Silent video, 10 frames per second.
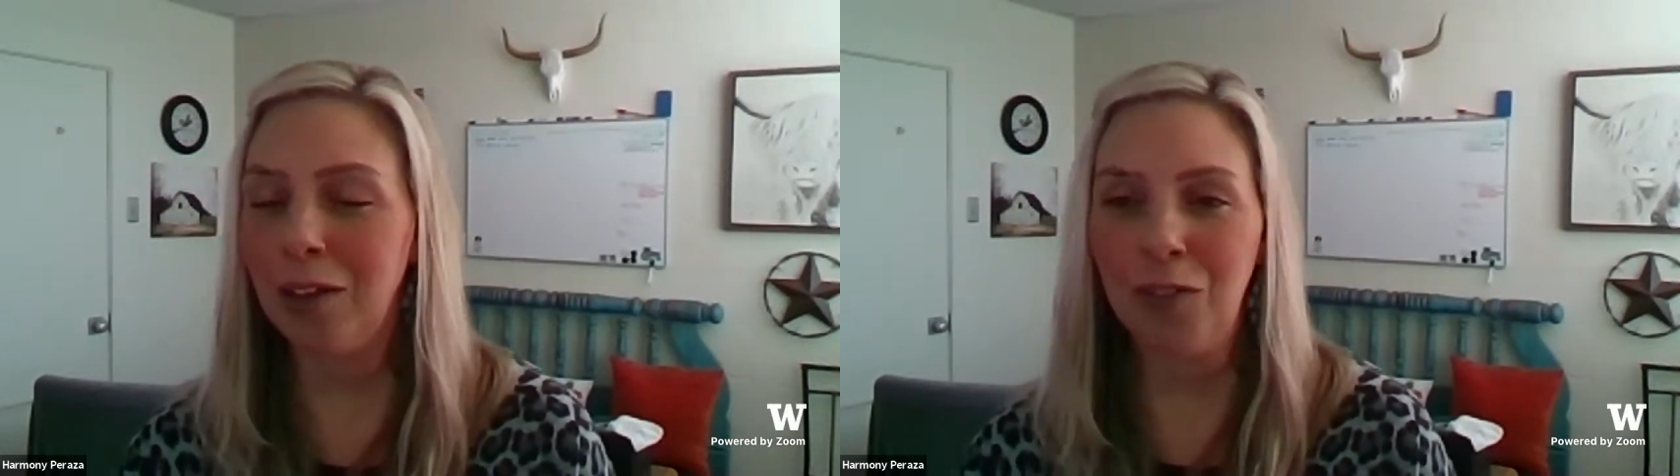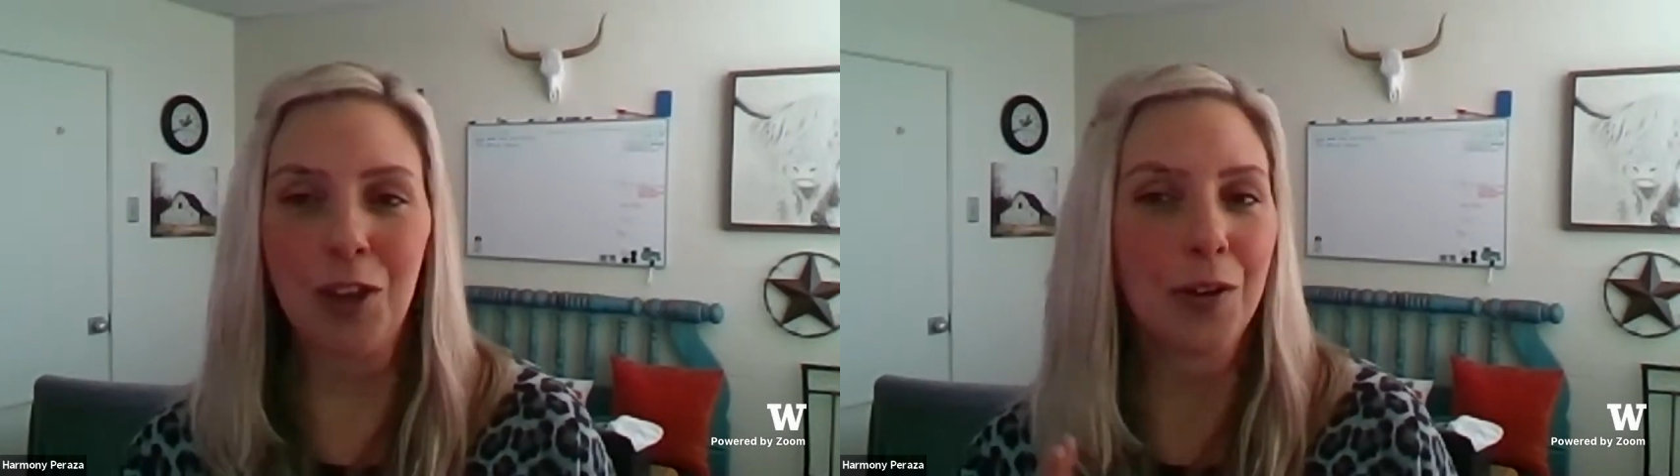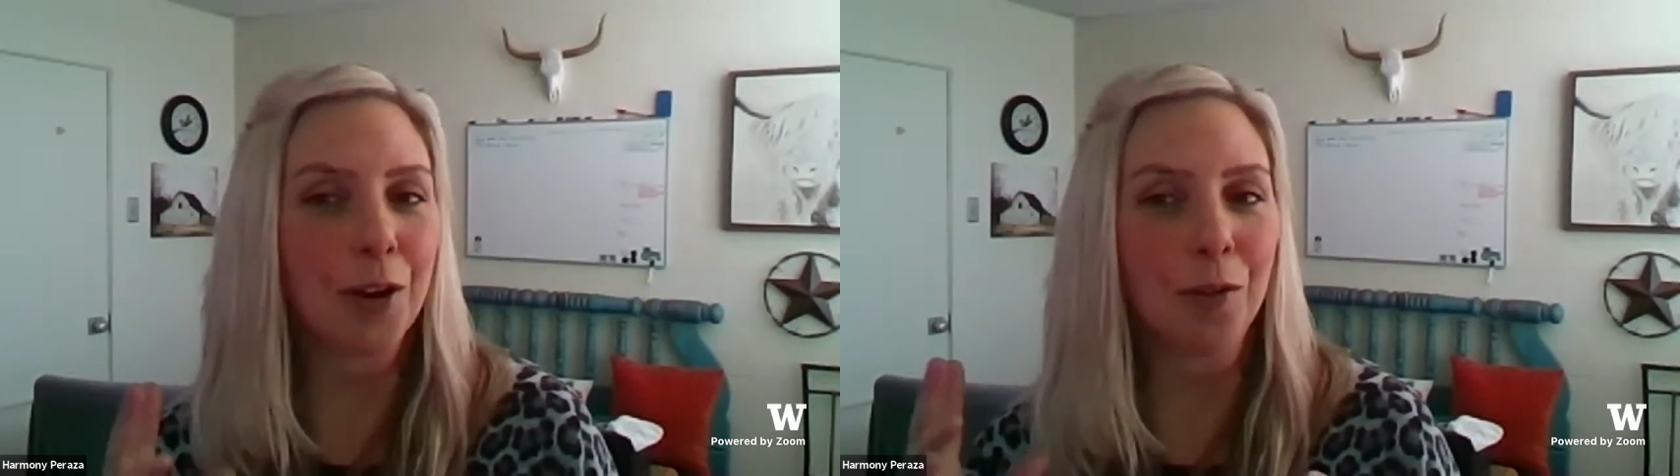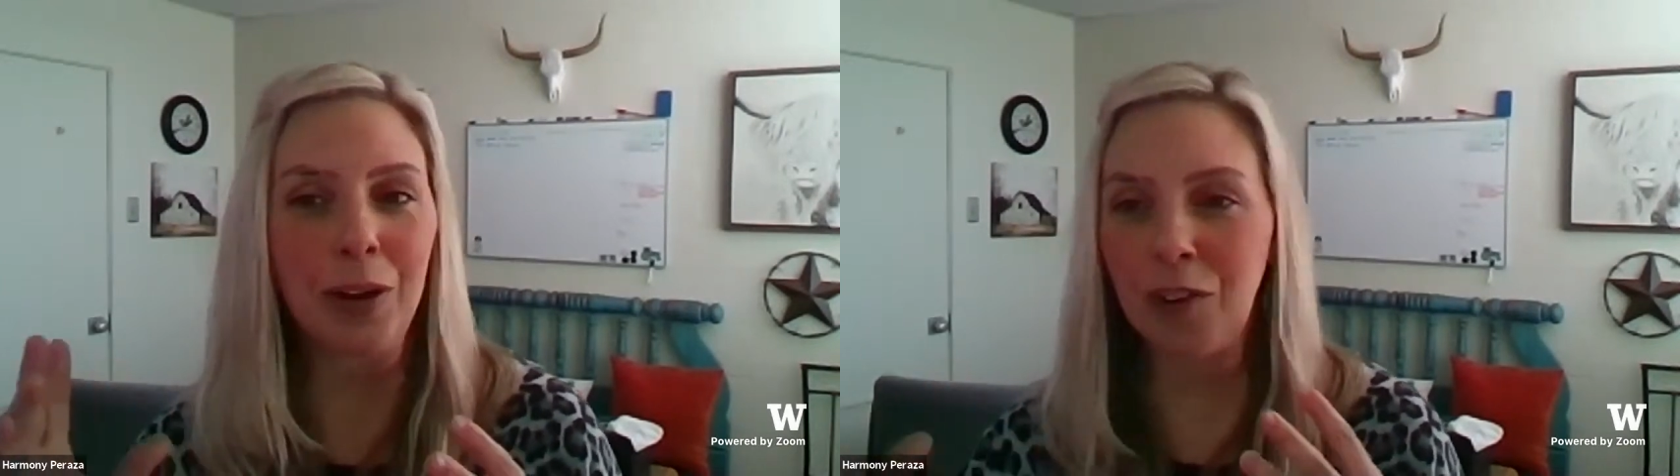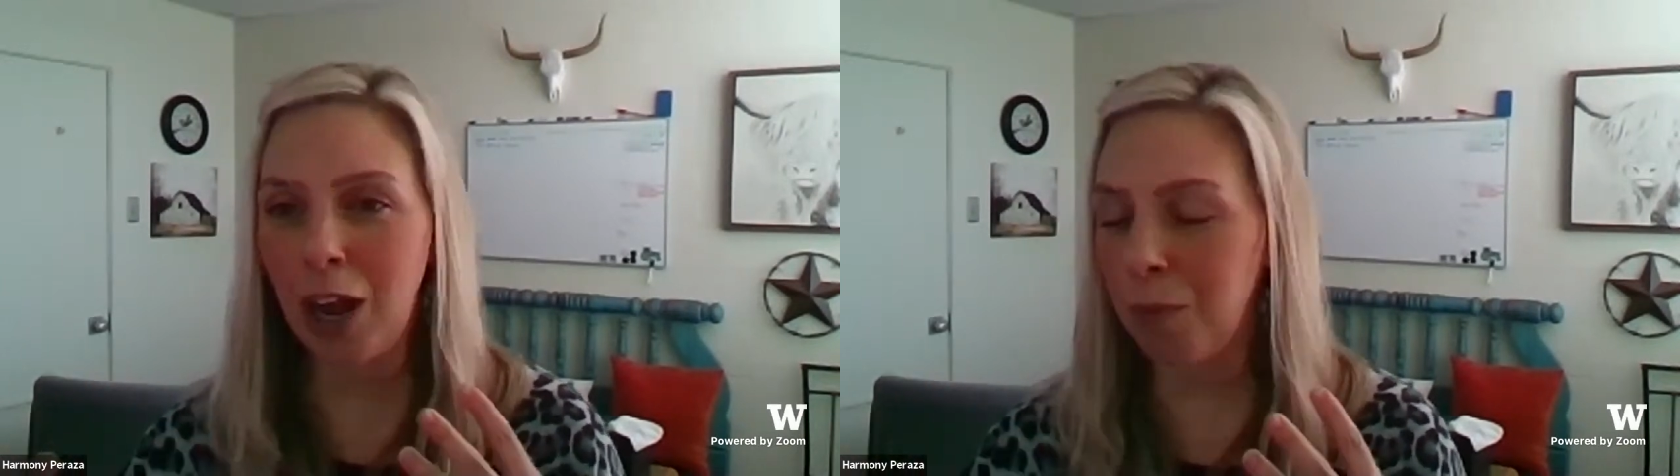Continue to
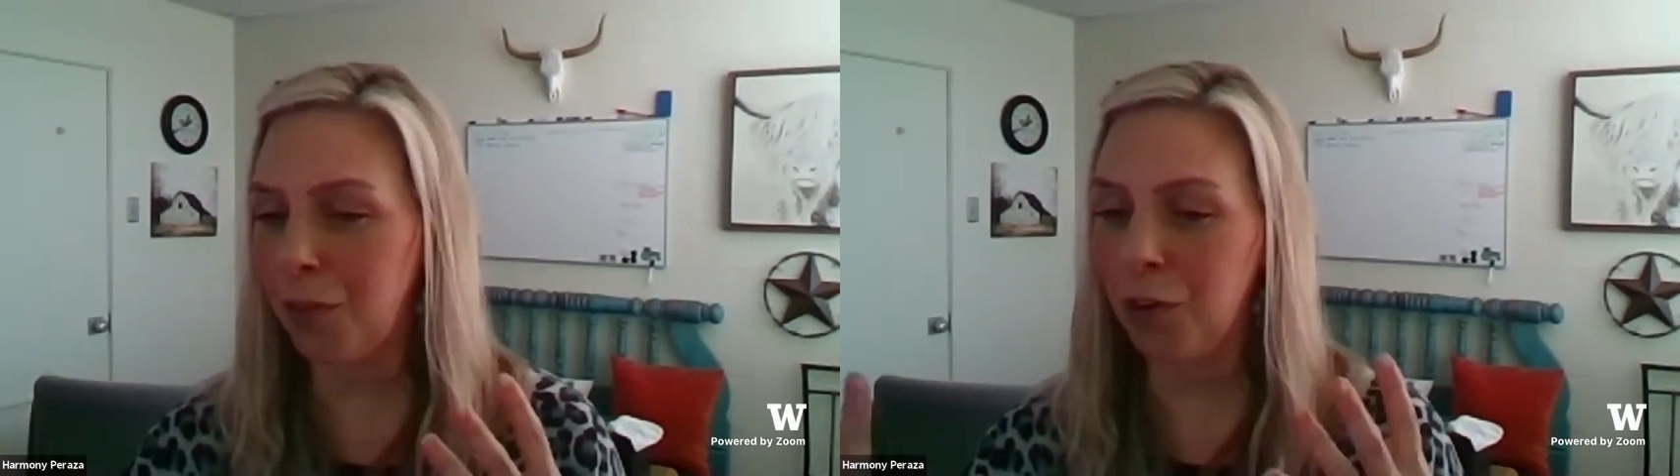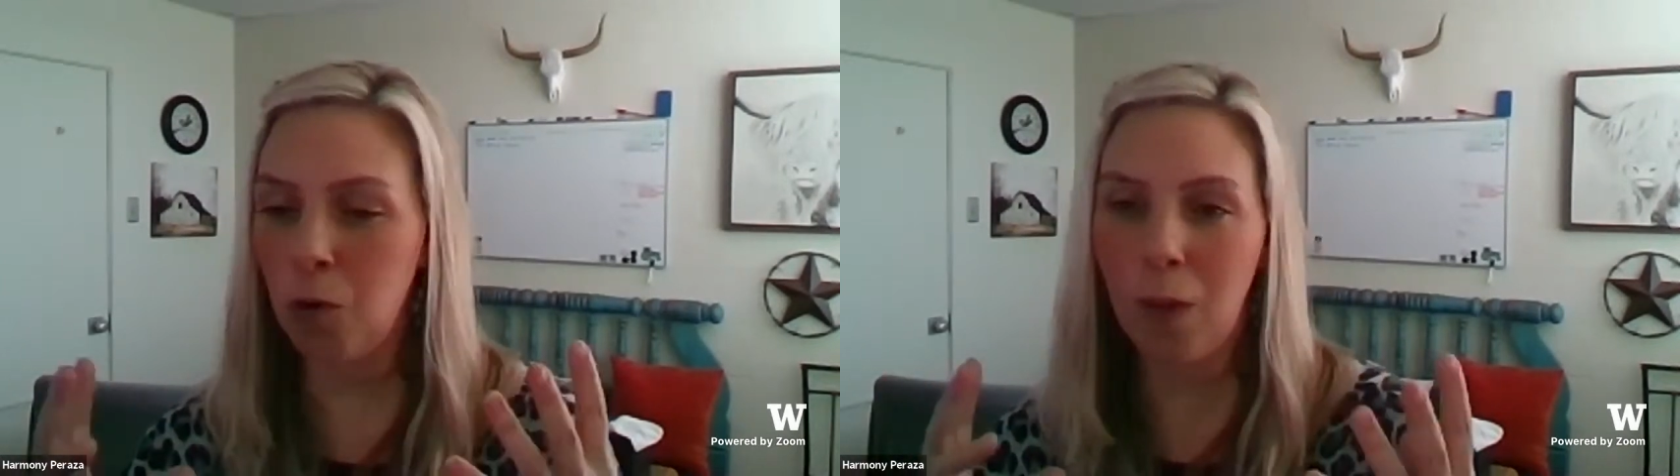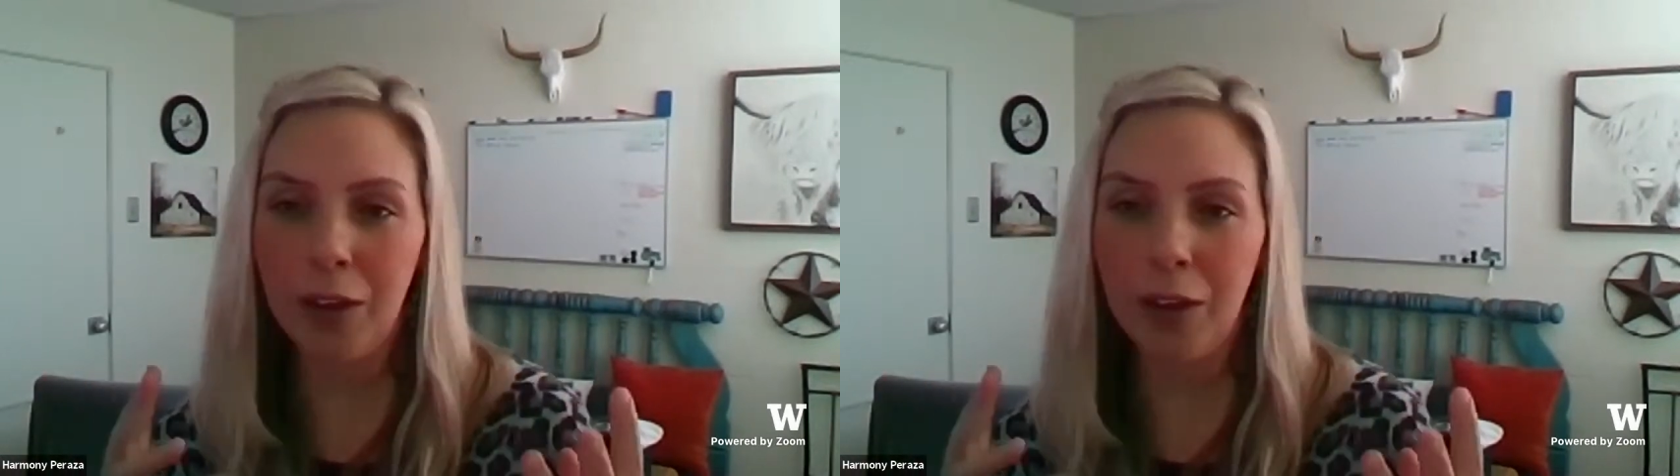reach out with your